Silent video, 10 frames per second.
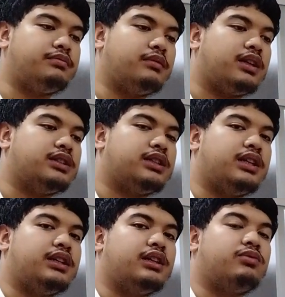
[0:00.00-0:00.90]
because
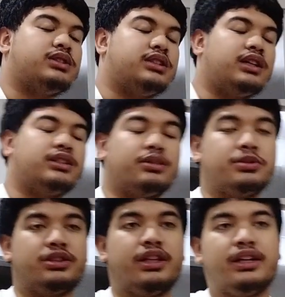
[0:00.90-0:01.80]
I it was
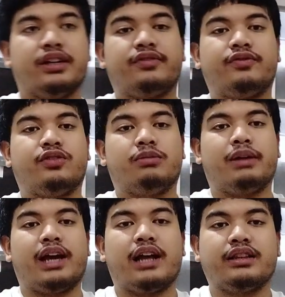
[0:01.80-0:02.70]
supposed to be a gift for
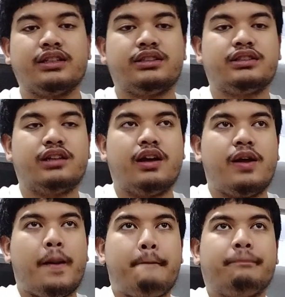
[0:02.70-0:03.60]
my atis,
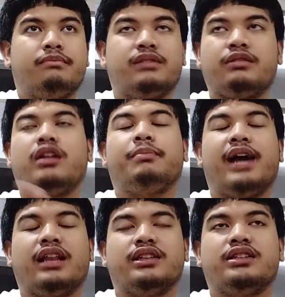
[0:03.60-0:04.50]
not not my
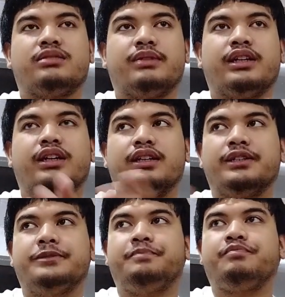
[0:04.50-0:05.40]
atis, my
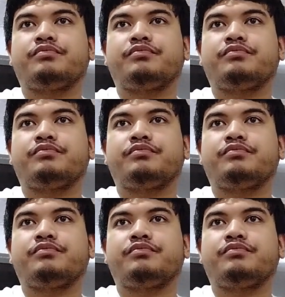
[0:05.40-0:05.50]
uh,